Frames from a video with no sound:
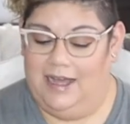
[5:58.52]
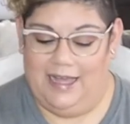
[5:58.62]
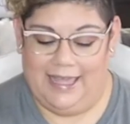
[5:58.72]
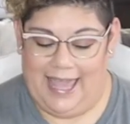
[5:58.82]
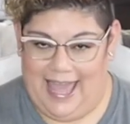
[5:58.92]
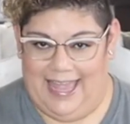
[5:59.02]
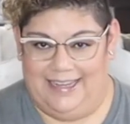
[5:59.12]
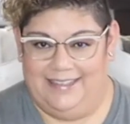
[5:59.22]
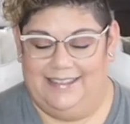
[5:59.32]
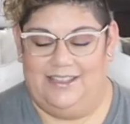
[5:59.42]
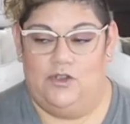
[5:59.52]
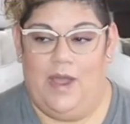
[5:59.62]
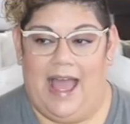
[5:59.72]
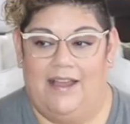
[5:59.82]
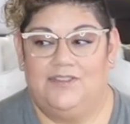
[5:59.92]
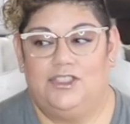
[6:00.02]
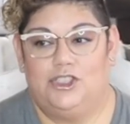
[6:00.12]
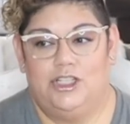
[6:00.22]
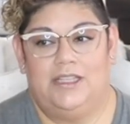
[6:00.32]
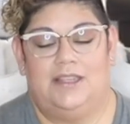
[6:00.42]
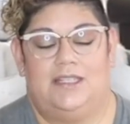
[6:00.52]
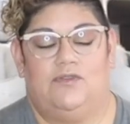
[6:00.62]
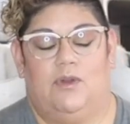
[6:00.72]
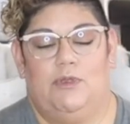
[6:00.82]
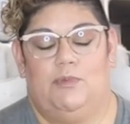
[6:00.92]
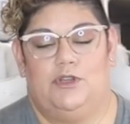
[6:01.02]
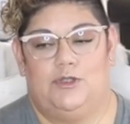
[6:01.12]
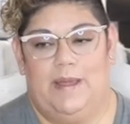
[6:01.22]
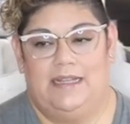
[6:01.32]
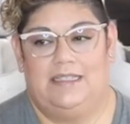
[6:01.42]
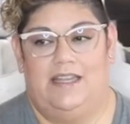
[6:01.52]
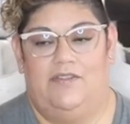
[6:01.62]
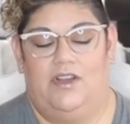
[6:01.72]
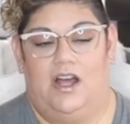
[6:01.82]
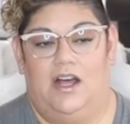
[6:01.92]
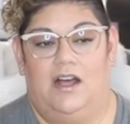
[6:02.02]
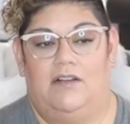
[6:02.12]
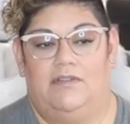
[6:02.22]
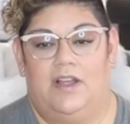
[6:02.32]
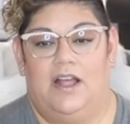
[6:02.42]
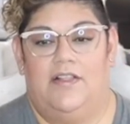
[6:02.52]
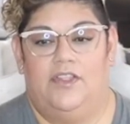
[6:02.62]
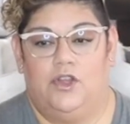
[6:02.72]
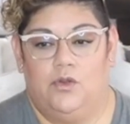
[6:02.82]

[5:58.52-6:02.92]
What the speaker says: Again, you have to look at this from the perspective of the